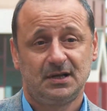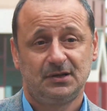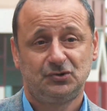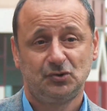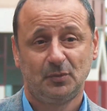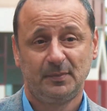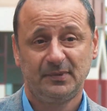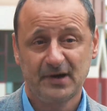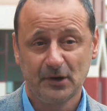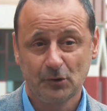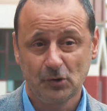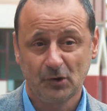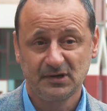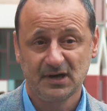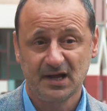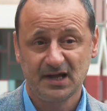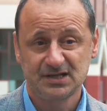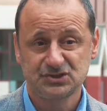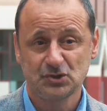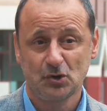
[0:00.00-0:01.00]
to be
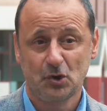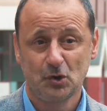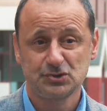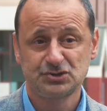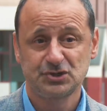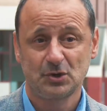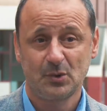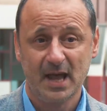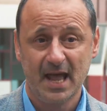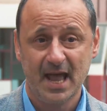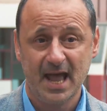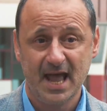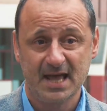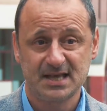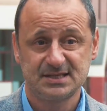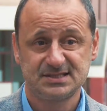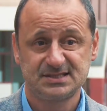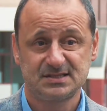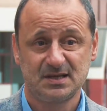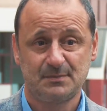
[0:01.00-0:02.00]
recognized also
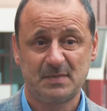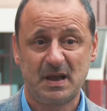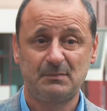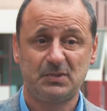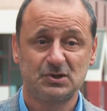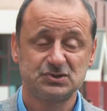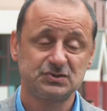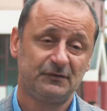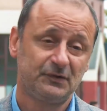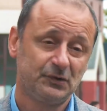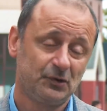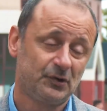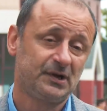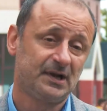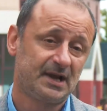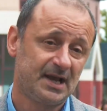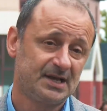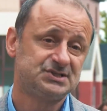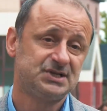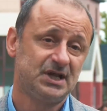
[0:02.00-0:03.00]
as members of an
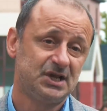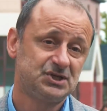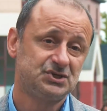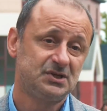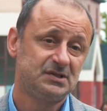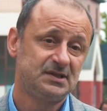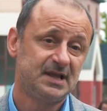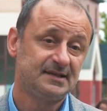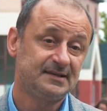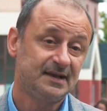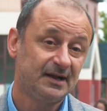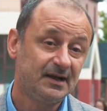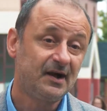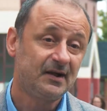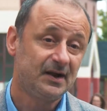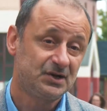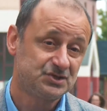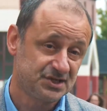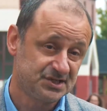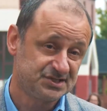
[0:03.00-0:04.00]
organization that
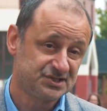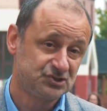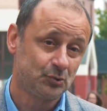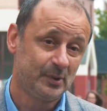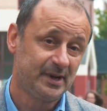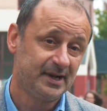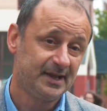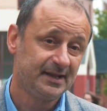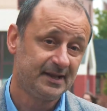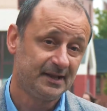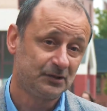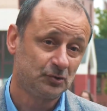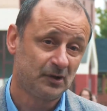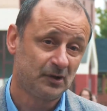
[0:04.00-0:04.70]
encourages twinning and